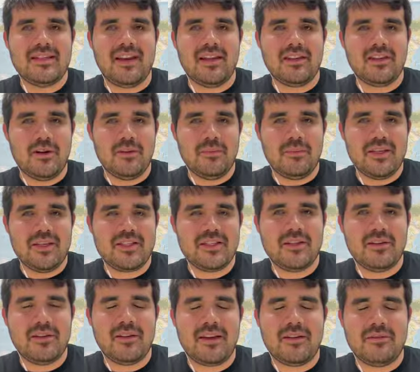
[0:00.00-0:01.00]
Like, don't be
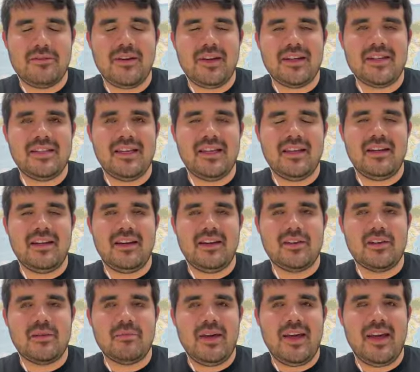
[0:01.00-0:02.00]
so like fixated
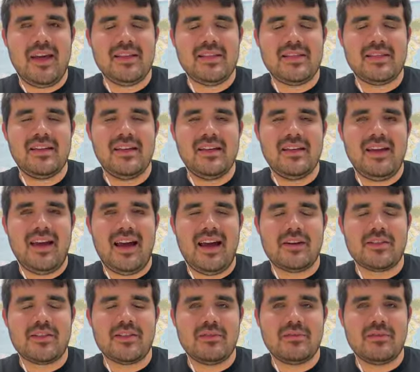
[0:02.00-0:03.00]
on your pace.
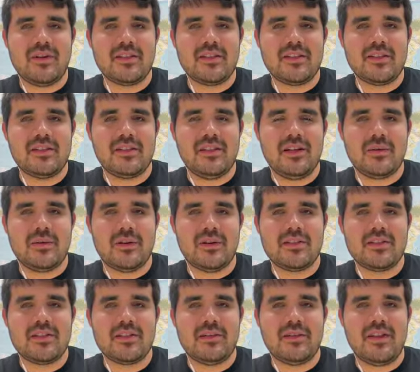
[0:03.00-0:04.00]
Actually run slower
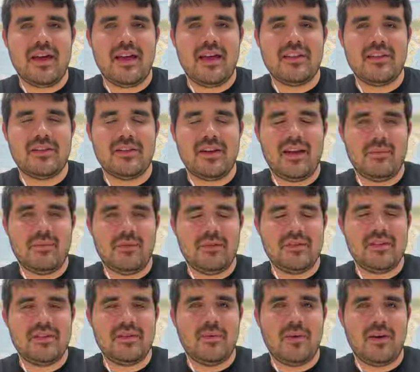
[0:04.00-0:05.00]
so that you're able
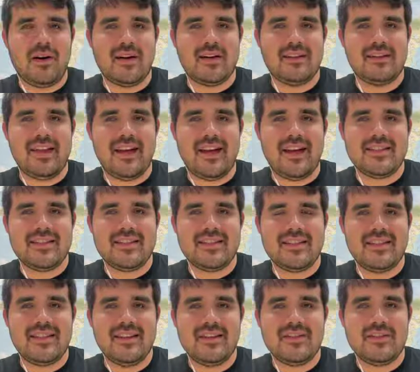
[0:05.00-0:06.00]
to walk
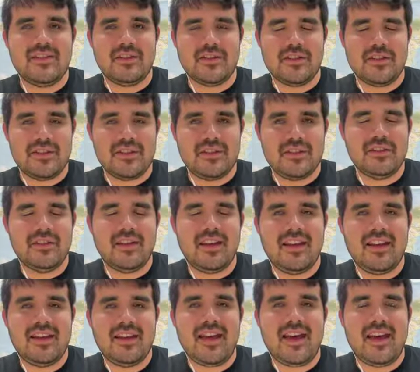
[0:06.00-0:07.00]
less. So you're still
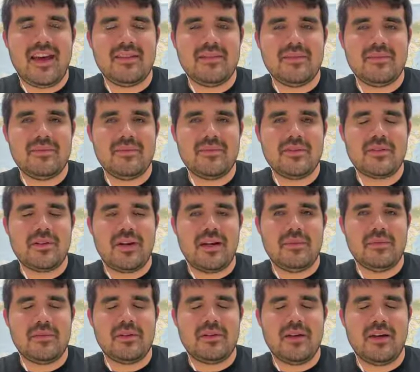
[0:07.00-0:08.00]
getting that straight
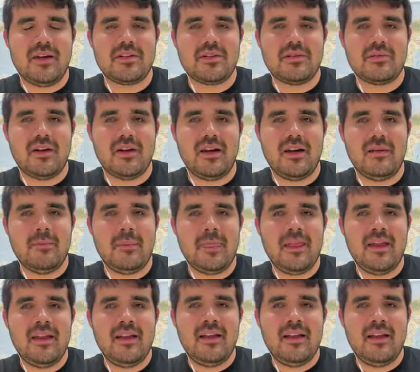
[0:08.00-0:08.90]
up duration run.